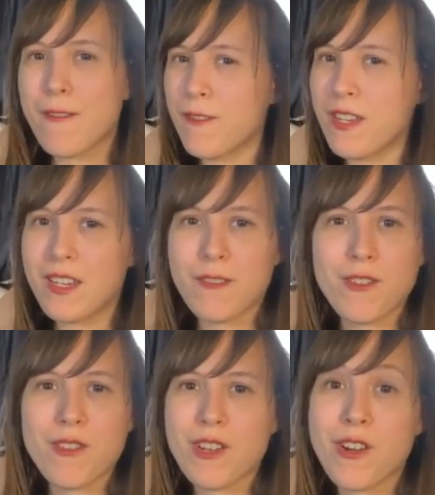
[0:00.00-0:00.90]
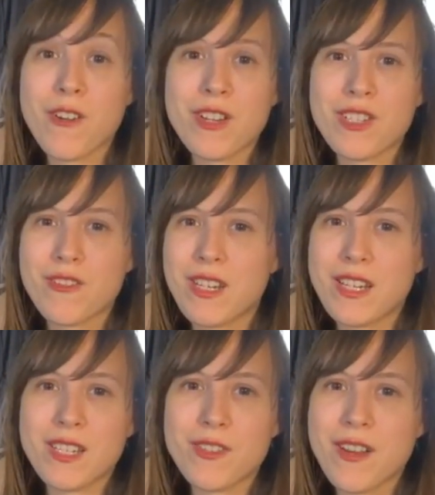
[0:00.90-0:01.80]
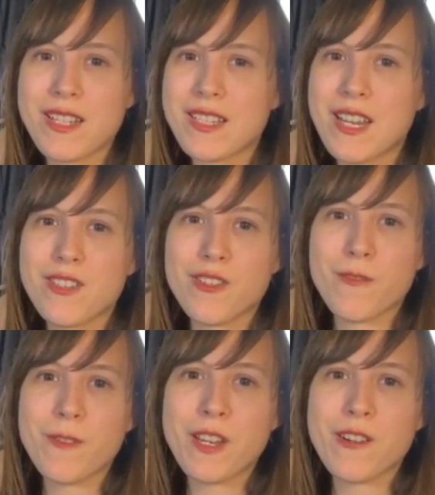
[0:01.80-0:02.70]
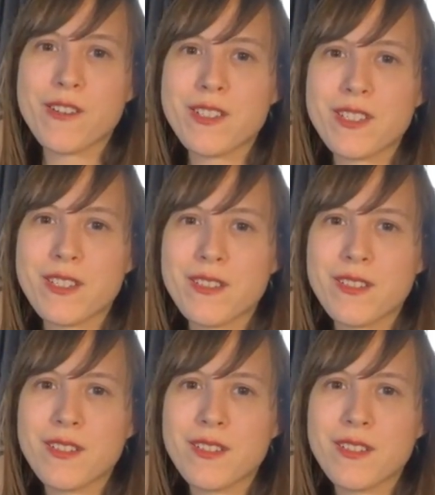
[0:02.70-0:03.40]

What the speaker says: Love can give you the courage you need to transcend your fears.